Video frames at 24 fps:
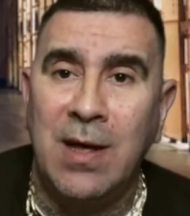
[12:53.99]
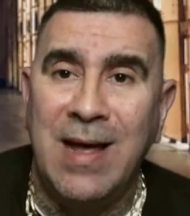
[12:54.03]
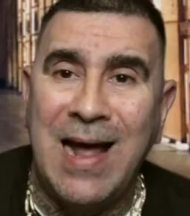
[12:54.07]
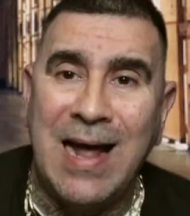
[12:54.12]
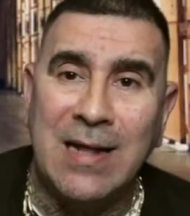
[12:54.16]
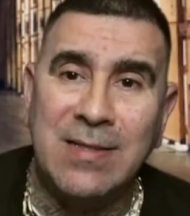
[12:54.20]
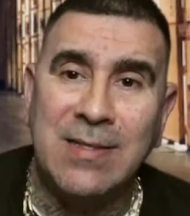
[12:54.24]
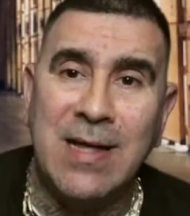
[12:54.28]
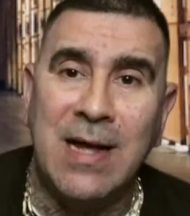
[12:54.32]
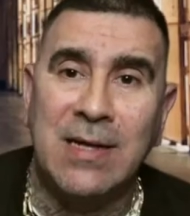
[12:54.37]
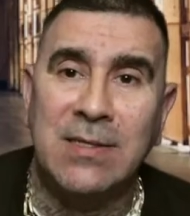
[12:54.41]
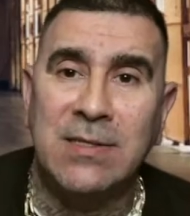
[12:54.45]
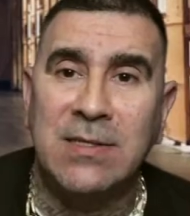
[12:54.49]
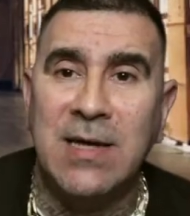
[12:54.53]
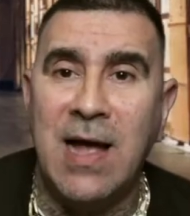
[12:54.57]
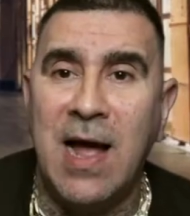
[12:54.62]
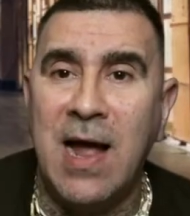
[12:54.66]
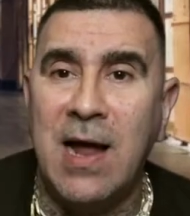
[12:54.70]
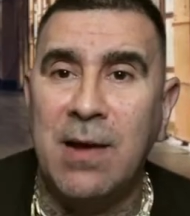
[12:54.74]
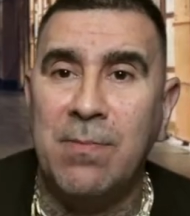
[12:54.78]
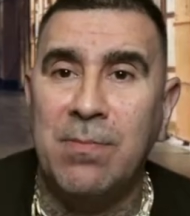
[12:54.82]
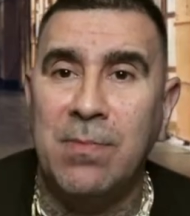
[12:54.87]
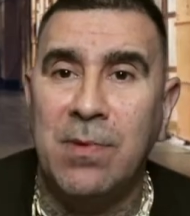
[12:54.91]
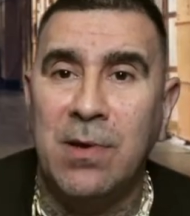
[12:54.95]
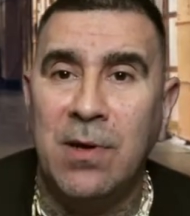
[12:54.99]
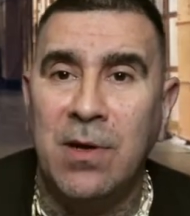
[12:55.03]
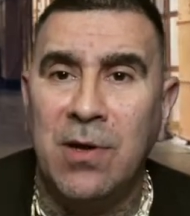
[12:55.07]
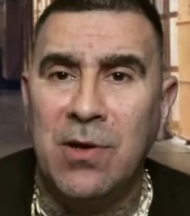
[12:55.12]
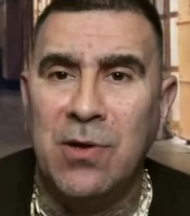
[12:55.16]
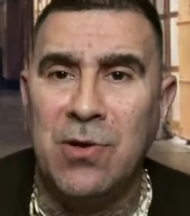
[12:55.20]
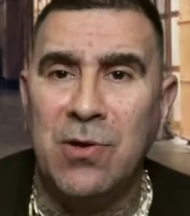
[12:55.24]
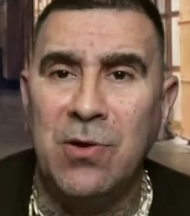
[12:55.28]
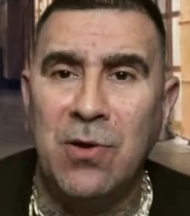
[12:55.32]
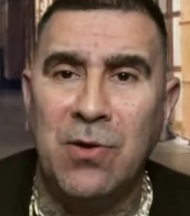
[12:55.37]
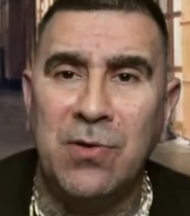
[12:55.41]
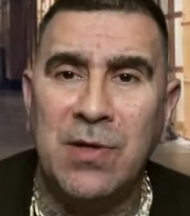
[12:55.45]
at that time,
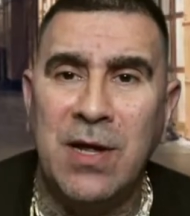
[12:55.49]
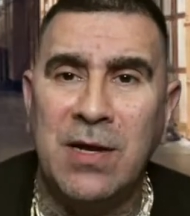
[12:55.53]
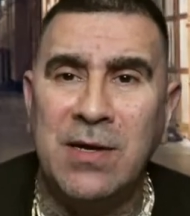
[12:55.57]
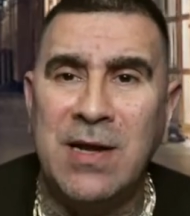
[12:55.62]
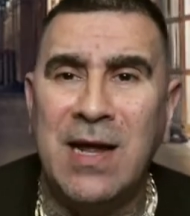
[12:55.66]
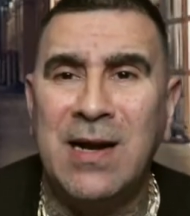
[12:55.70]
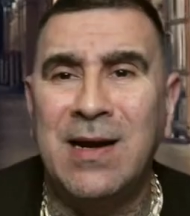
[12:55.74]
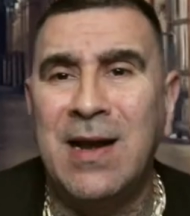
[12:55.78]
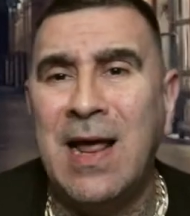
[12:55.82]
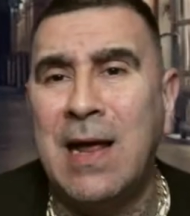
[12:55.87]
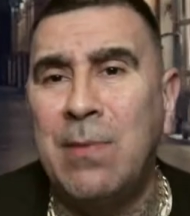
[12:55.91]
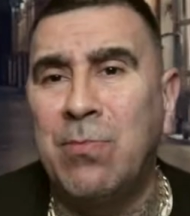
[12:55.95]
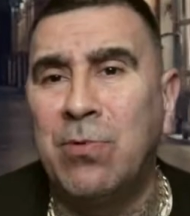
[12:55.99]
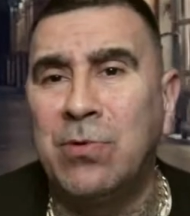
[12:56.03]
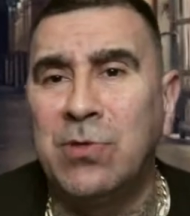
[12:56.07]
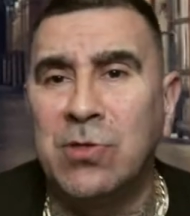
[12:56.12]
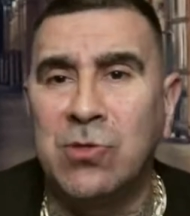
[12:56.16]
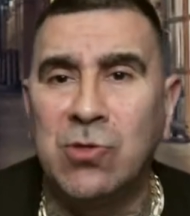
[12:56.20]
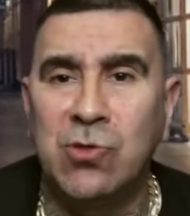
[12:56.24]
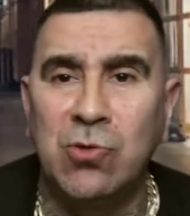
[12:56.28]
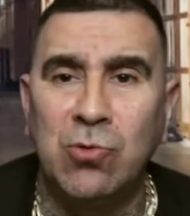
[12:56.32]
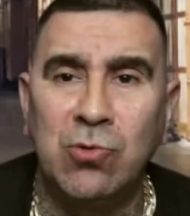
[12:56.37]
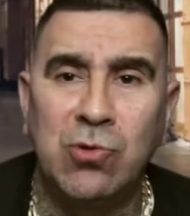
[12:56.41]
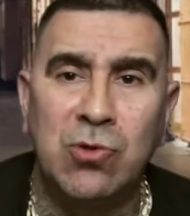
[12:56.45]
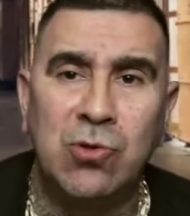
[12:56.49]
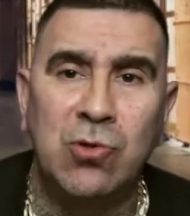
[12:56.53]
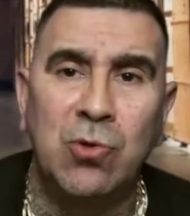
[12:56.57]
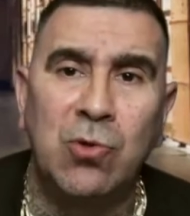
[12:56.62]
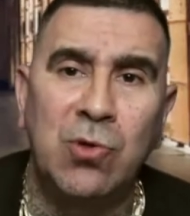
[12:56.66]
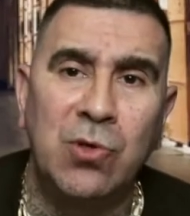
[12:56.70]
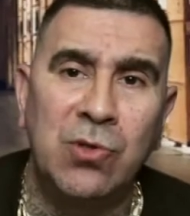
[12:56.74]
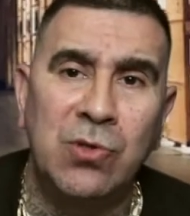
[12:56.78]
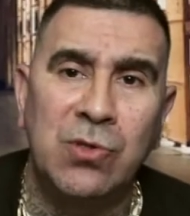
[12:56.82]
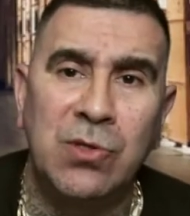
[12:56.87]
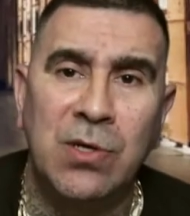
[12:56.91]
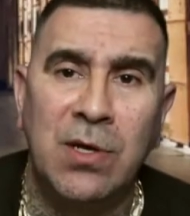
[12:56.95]
you know, then they labeled the Zoot
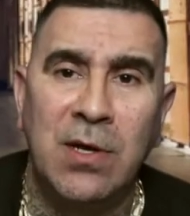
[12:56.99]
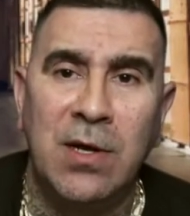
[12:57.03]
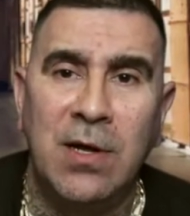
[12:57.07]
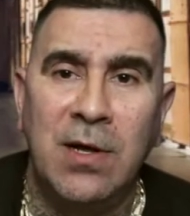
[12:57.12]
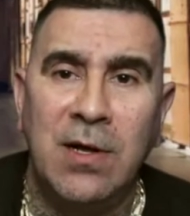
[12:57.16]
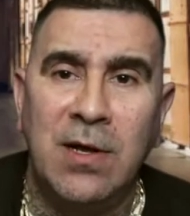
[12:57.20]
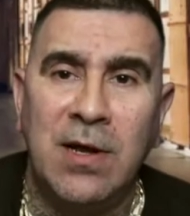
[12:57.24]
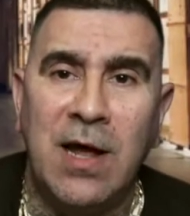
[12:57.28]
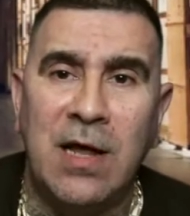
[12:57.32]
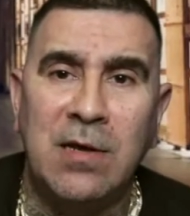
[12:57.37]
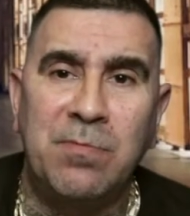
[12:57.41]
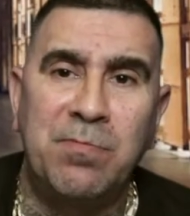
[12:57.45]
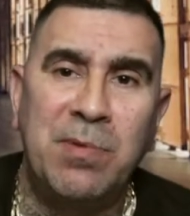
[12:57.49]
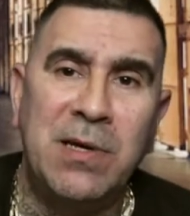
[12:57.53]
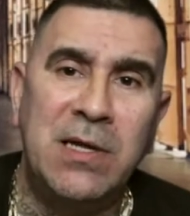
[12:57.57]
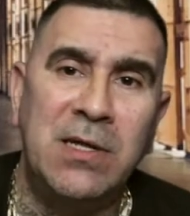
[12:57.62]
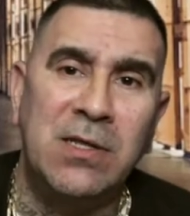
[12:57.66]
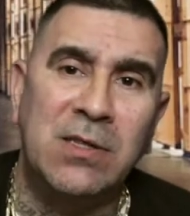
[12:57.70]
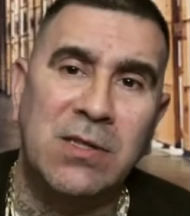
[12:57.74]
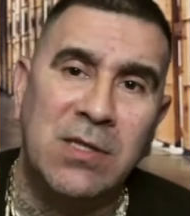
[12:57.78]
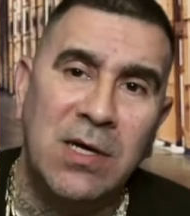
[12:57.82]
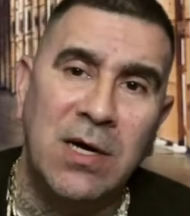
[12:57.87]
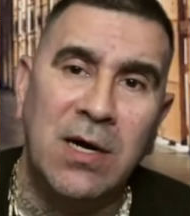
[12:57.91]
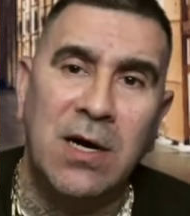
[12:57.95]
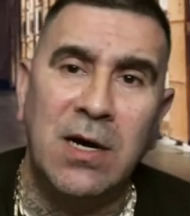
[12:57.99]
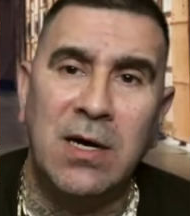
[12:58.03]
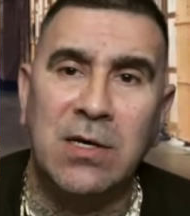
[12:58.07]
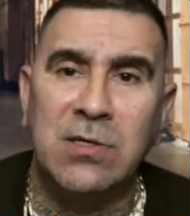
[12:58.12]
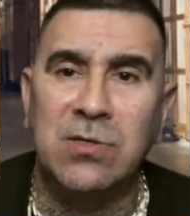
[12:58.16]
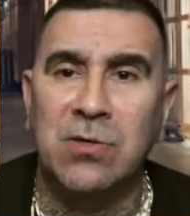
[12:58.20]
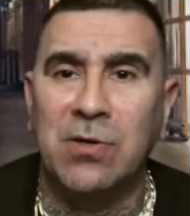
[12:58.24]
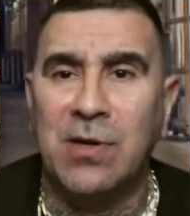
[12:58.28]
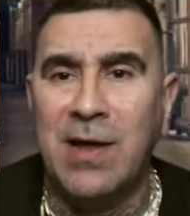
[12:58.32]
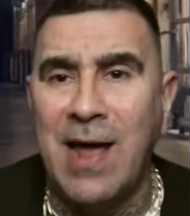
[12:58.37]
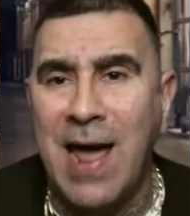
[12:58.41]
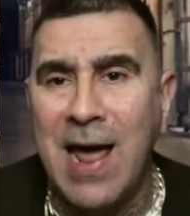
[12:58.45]
Suiters as being
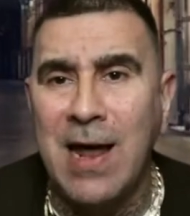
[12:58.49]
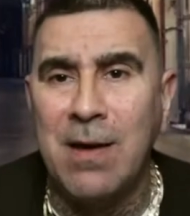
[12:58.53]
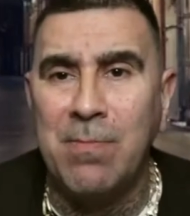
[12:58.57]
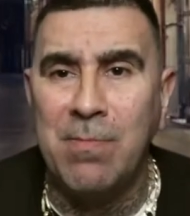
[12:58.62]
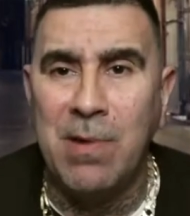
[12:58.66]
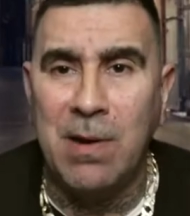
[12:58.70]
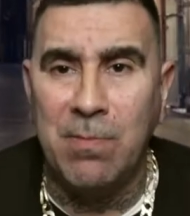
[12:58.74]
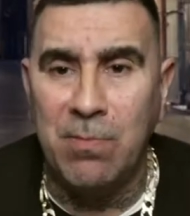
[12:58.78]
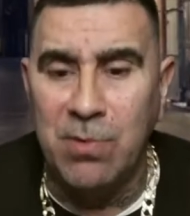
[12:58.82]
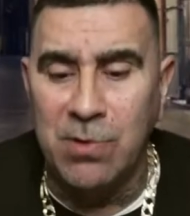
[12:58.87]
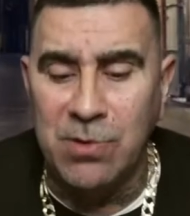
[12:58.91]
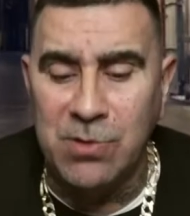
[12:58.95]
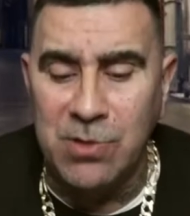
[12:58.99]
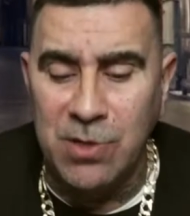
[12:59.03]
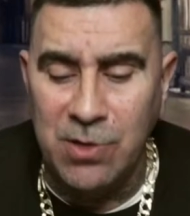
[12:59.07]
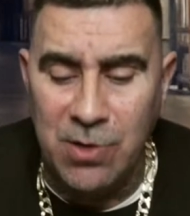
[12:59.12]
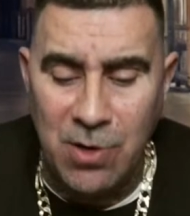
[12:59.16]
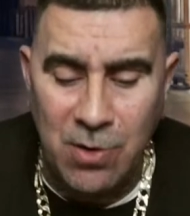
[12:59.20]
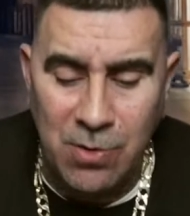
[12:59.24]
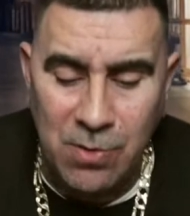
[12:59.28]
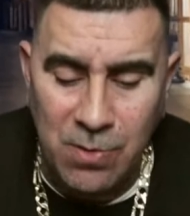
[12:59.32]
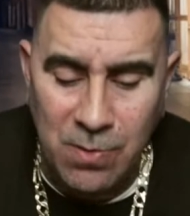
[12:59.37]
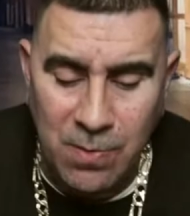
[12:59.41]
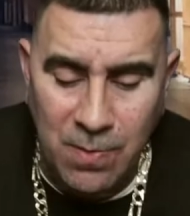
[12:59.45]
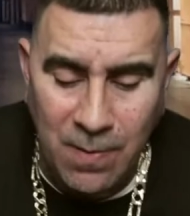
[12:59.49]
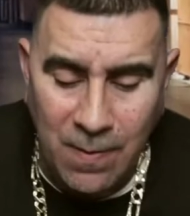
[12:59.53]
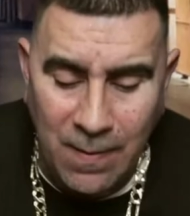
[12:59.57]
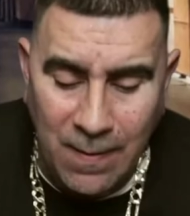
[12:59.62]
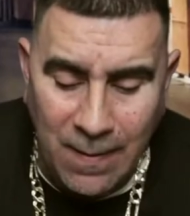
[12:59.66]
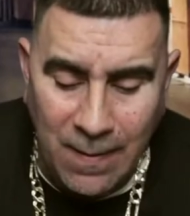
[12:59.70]
thugs or gang members, you know.